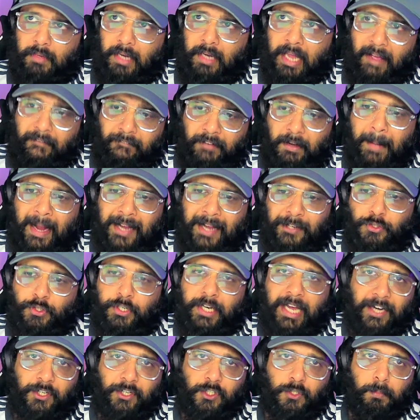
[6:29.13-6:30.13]
every match
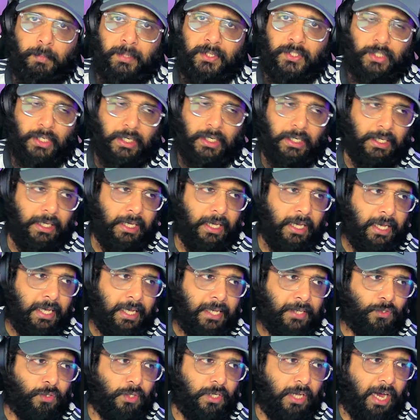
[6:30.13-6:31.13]
reaction, basically.
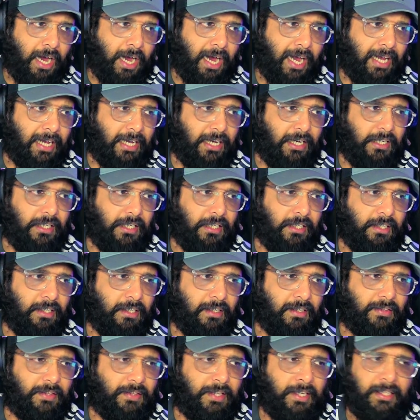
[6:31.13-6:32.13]
So yeah,
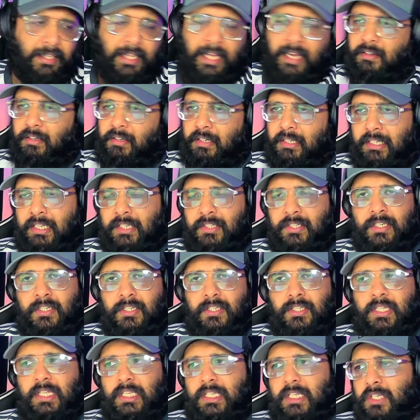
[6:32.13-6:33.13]
I think that this
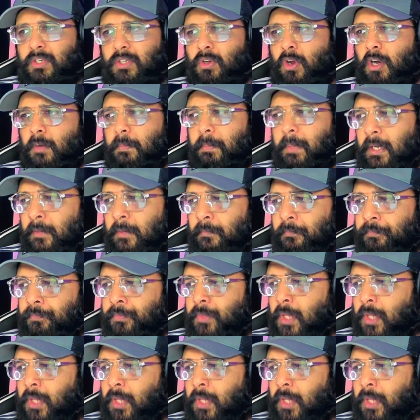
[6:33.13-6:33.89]
has not been